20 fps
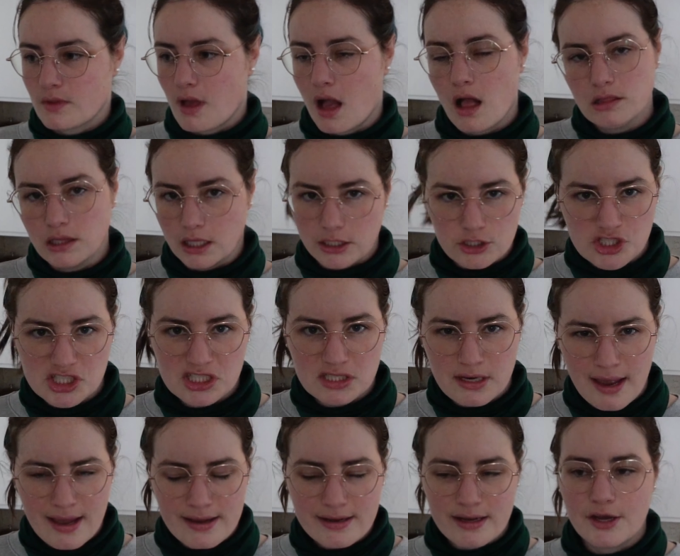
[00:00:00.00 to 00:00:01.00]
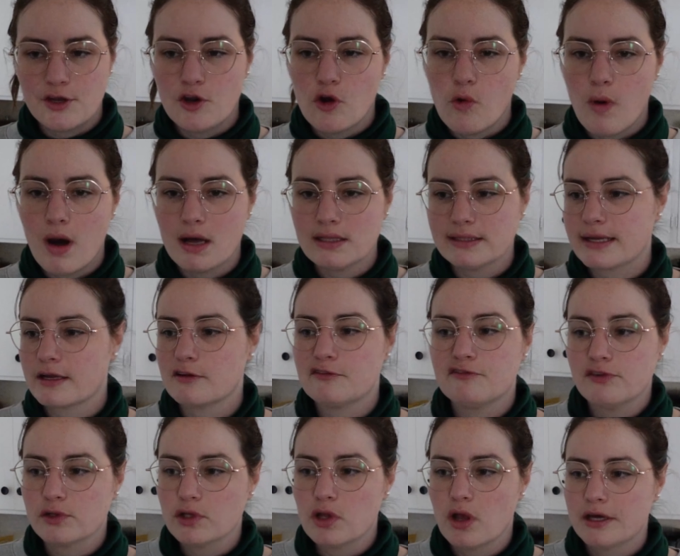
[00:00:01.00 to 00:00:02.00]
a lunch snack. I don't want like a
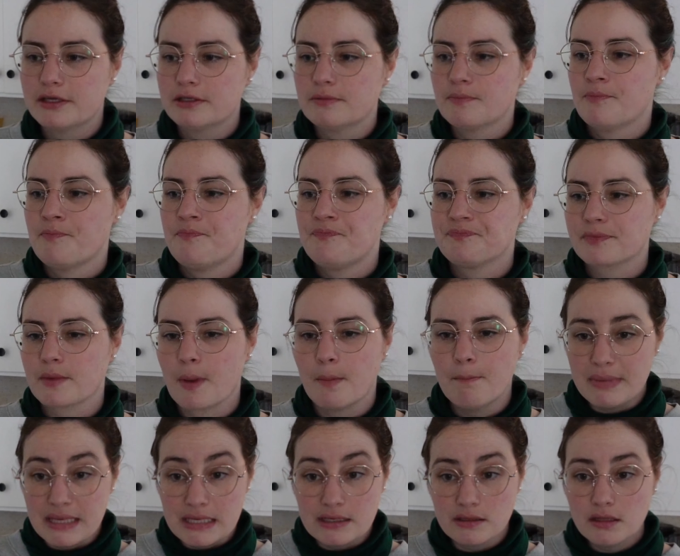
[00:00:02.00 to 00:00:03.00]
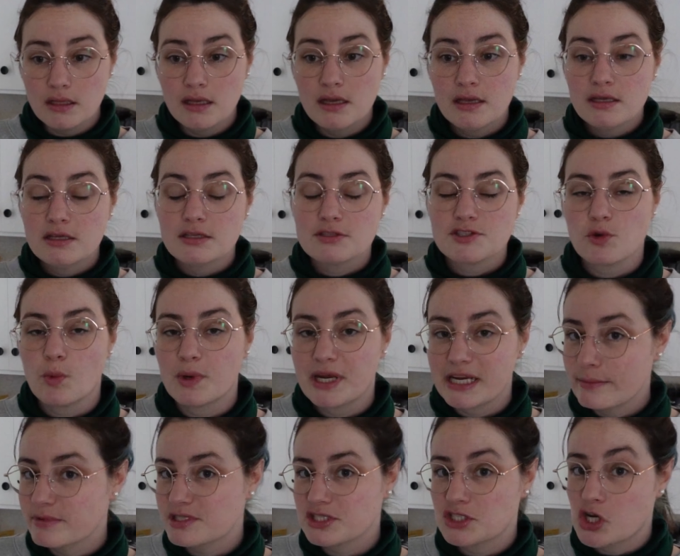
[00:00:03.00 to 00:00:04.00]
full on meal. So when I
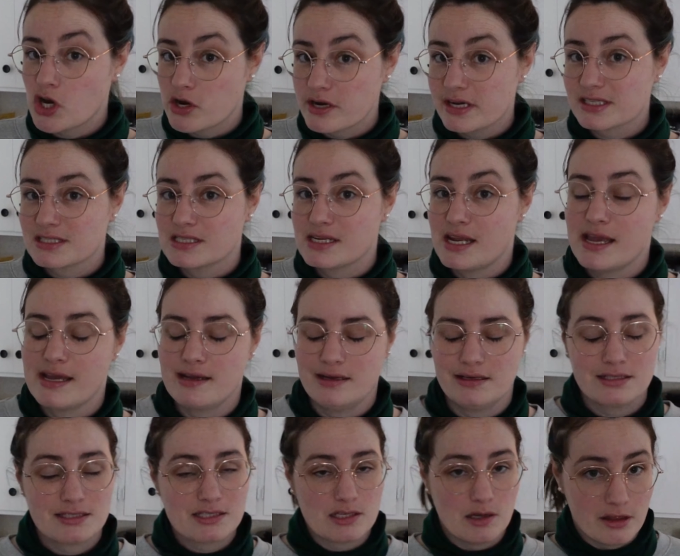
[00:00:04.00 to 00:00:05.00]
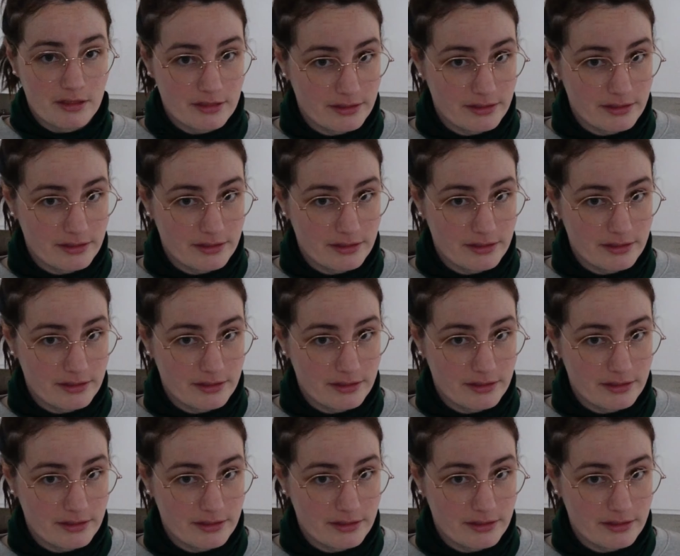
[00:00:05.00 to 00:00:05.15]
was at Target today, I saw